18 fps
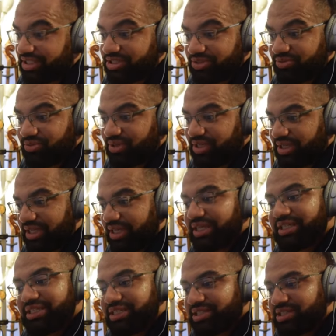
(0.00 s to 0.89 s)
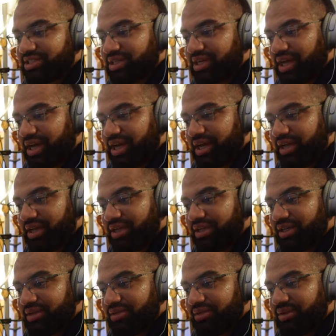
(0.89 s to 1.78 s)
It really is uh,
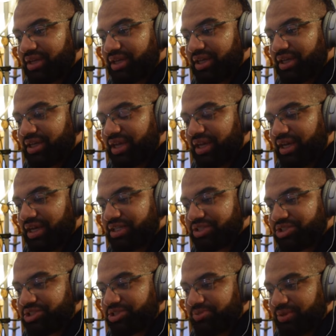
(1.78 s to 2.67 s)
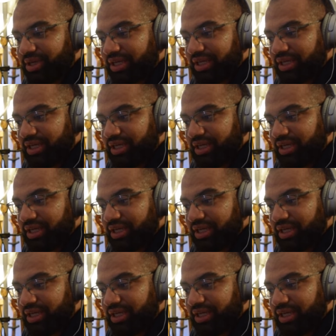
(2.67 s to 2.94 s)
an instrument.